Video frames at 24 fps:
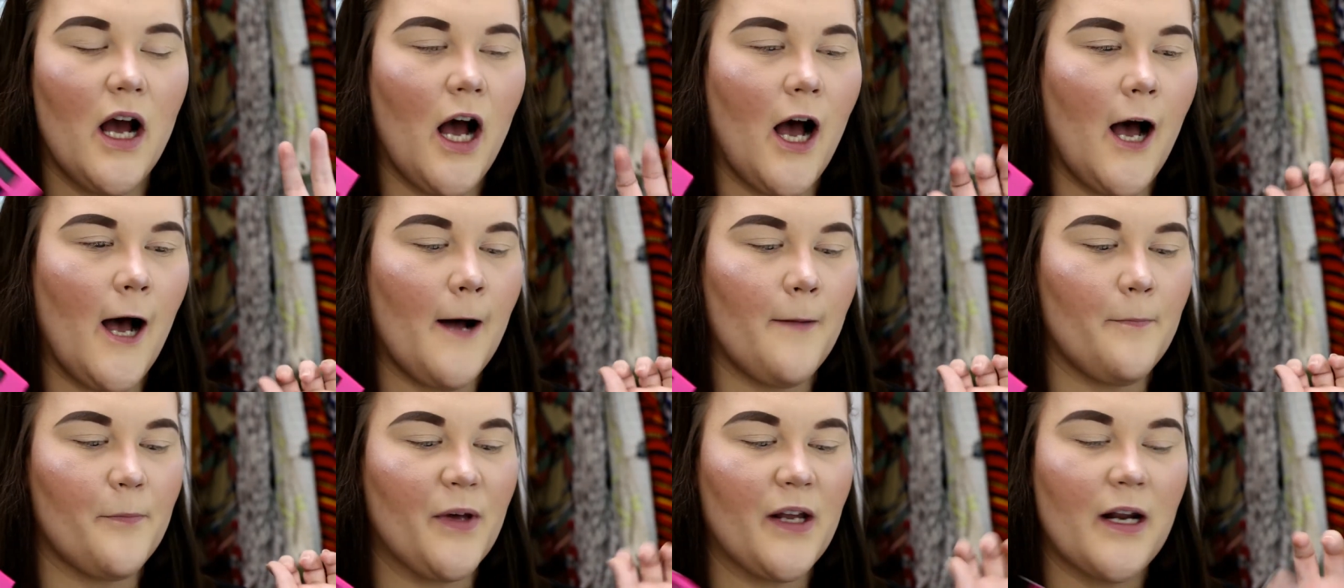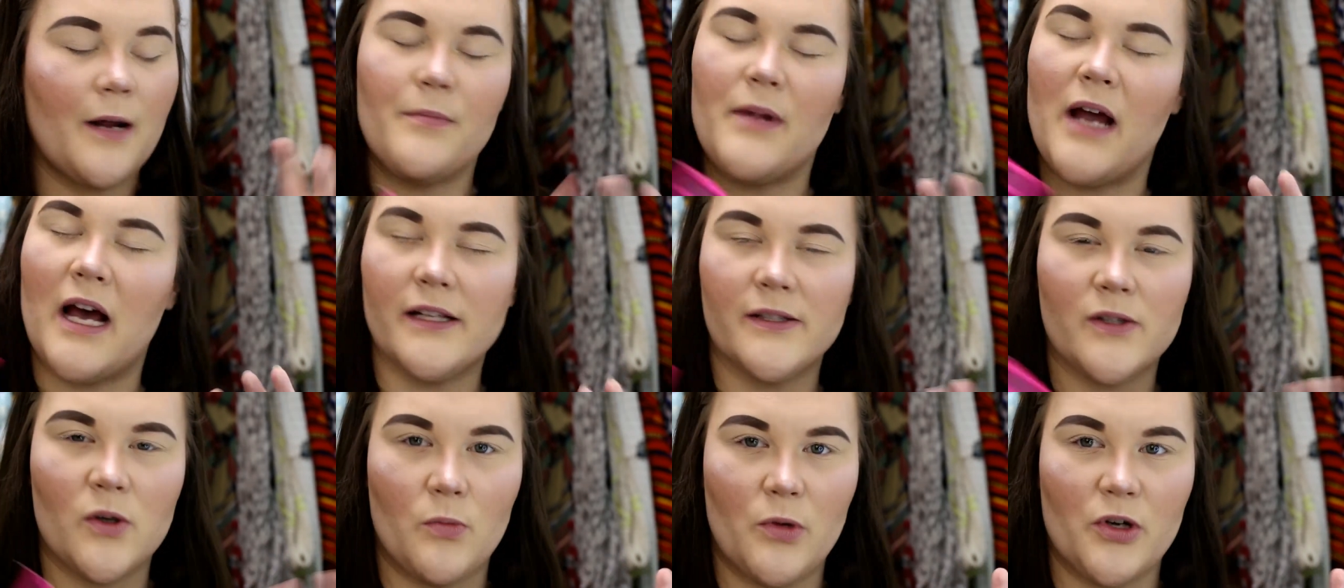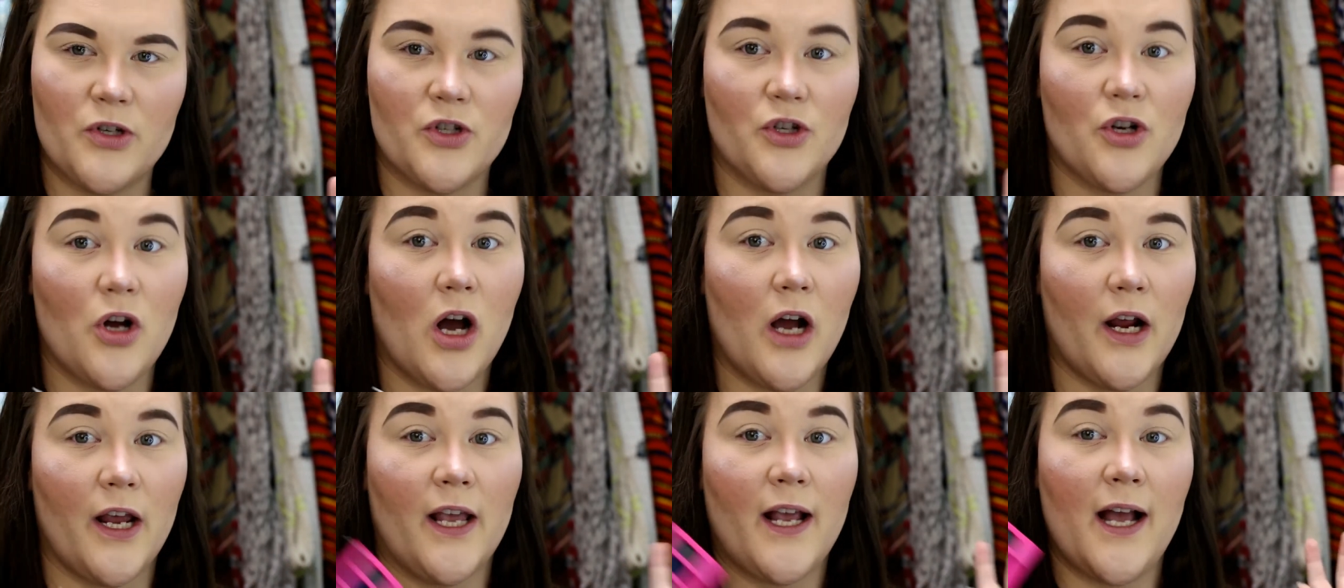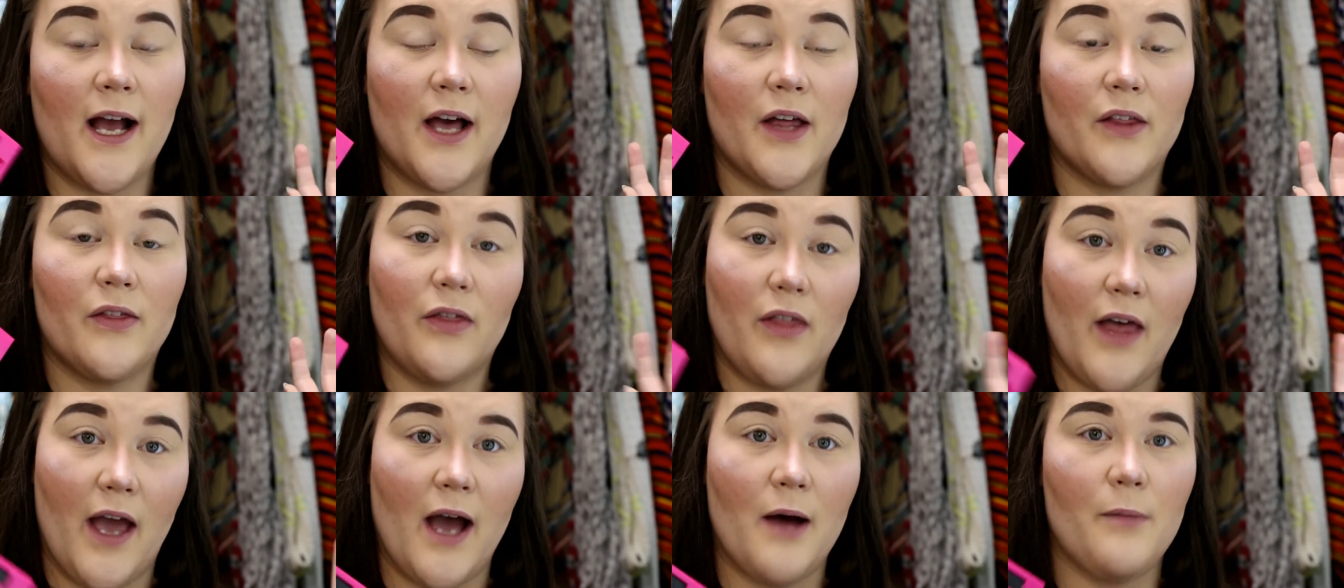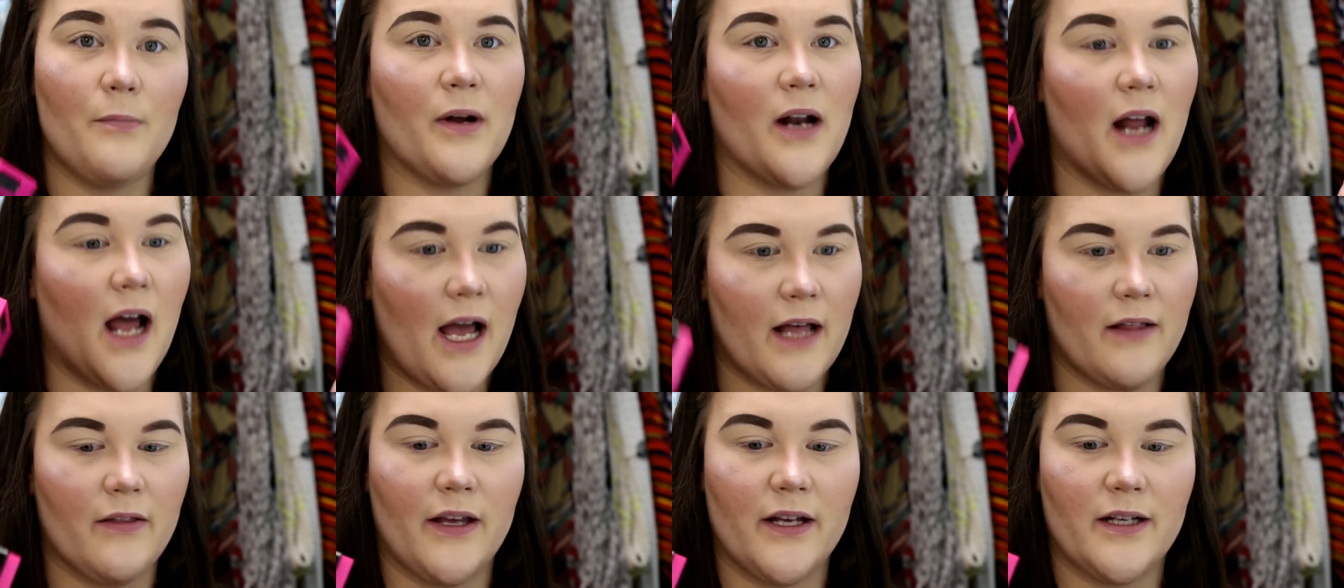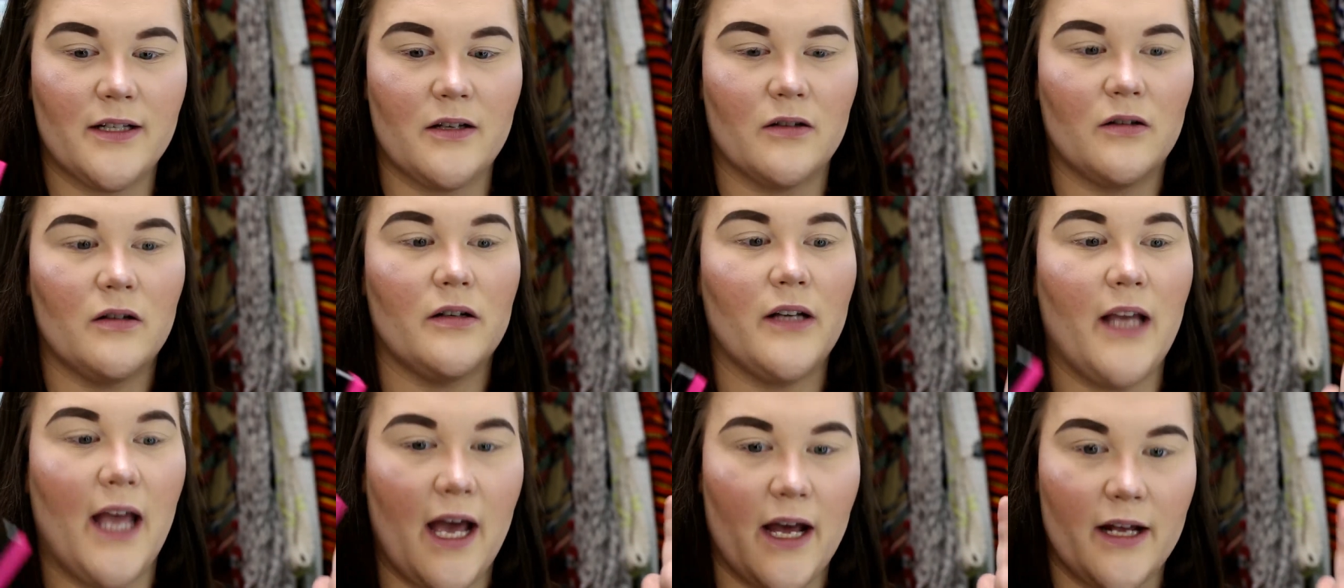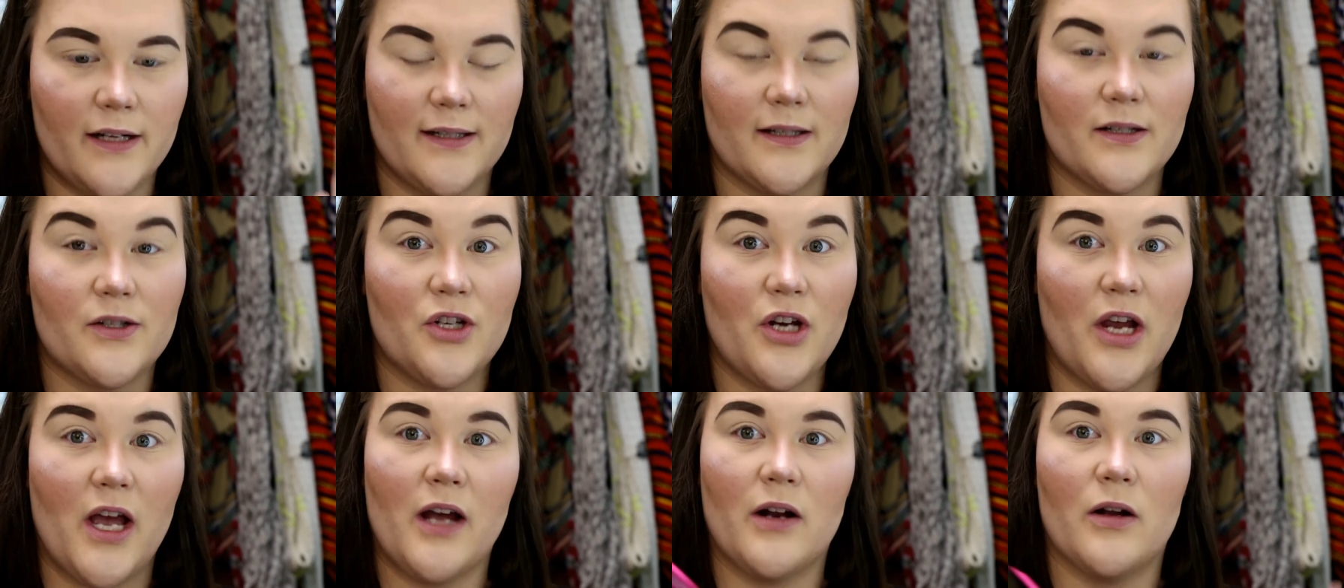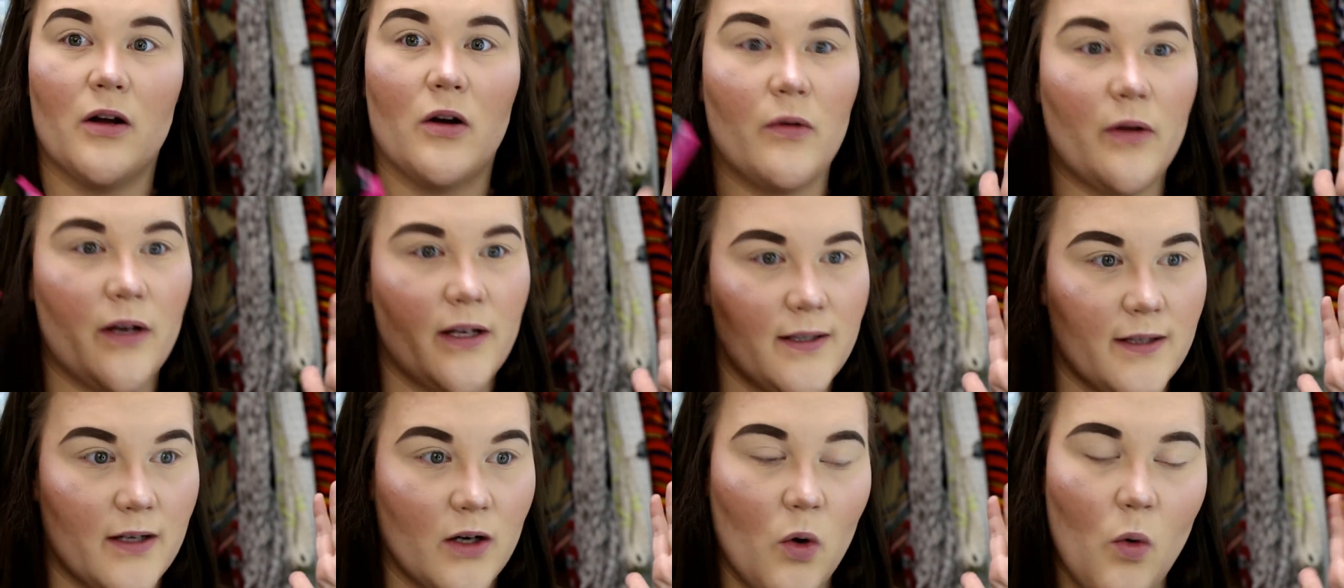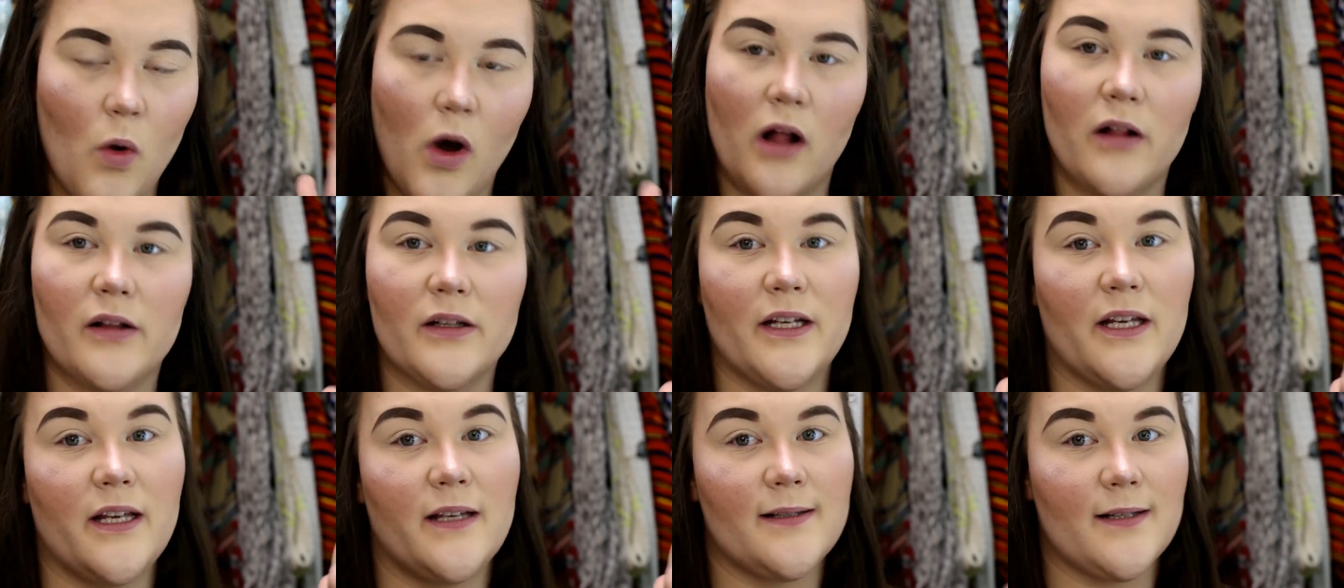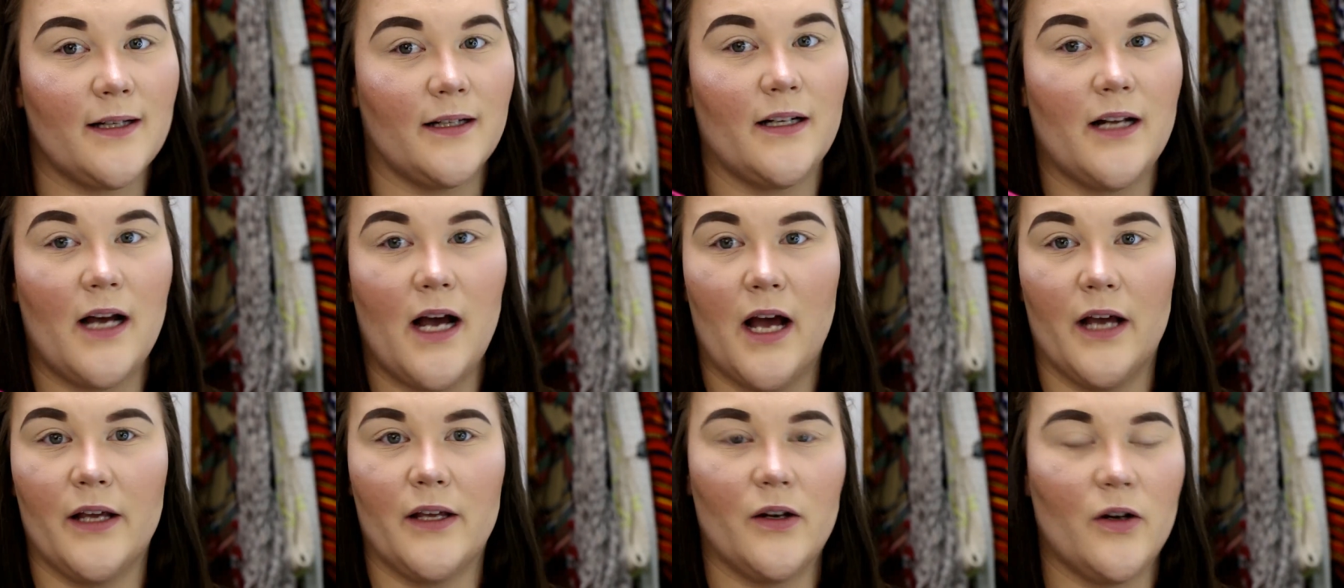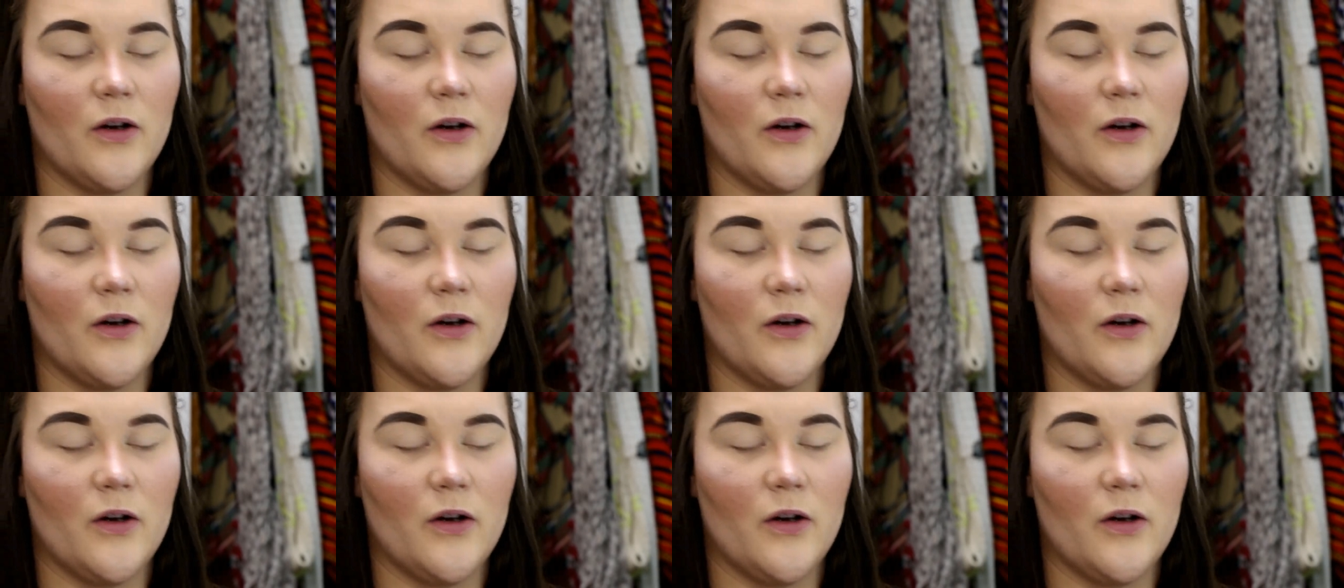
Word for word: Um, and I'm not so much dogging on that, but I like to look at as a shadow, is it quality, is it not?